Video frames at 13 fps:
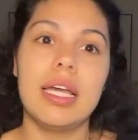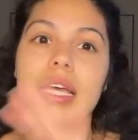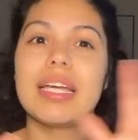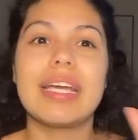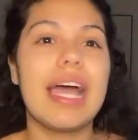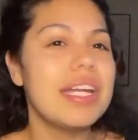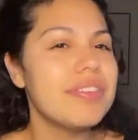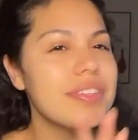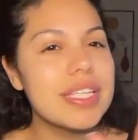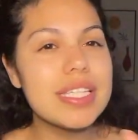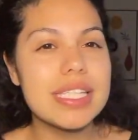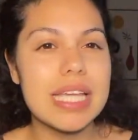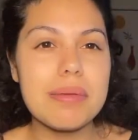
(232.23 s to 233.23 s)
kind of in the
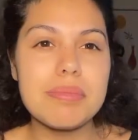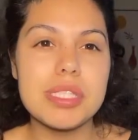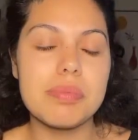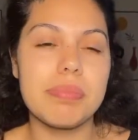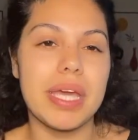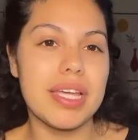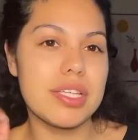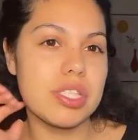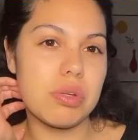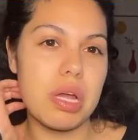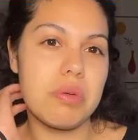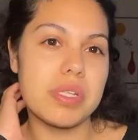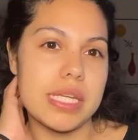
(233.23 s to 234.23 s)
same space, so
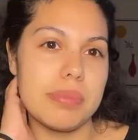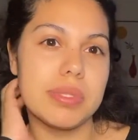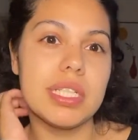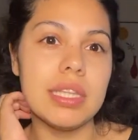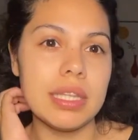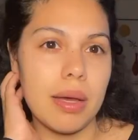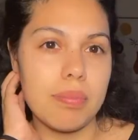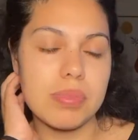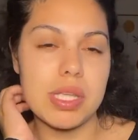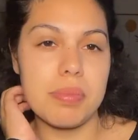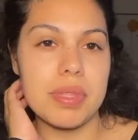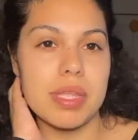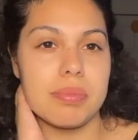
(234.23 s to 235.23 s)
I was able to lump
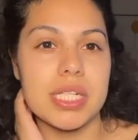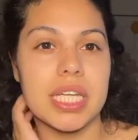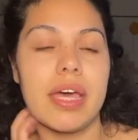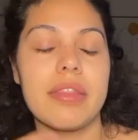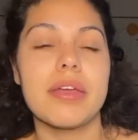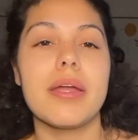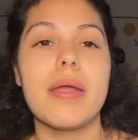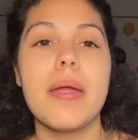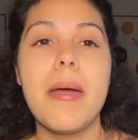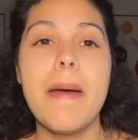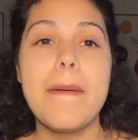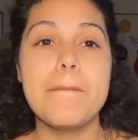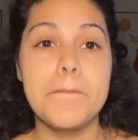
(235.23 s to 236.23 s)
some of them together.
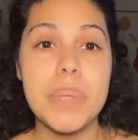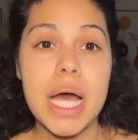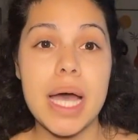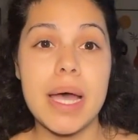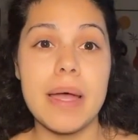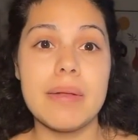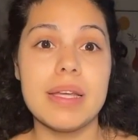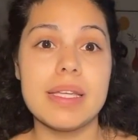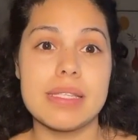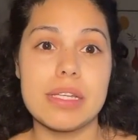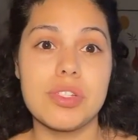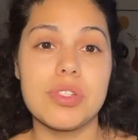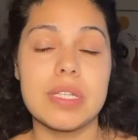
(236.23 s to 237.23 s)
But
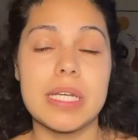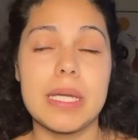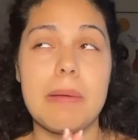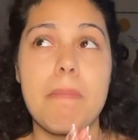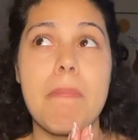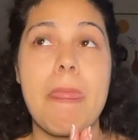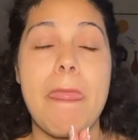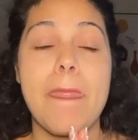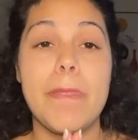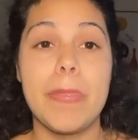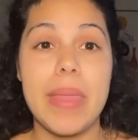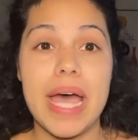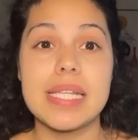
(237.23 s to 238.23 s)
essentially,
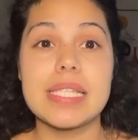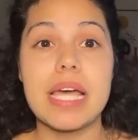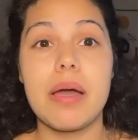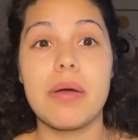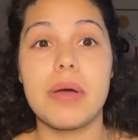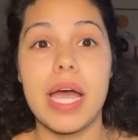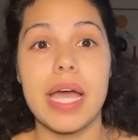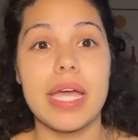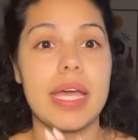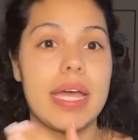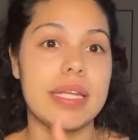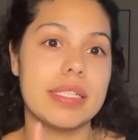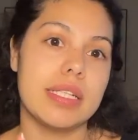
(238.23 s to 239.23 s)
that's how I
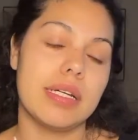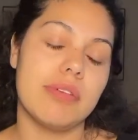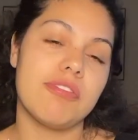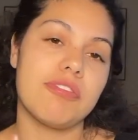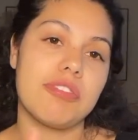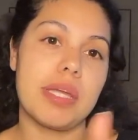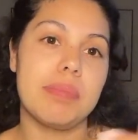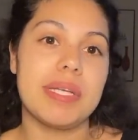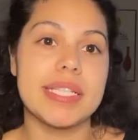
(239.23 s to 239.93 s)
ended up framing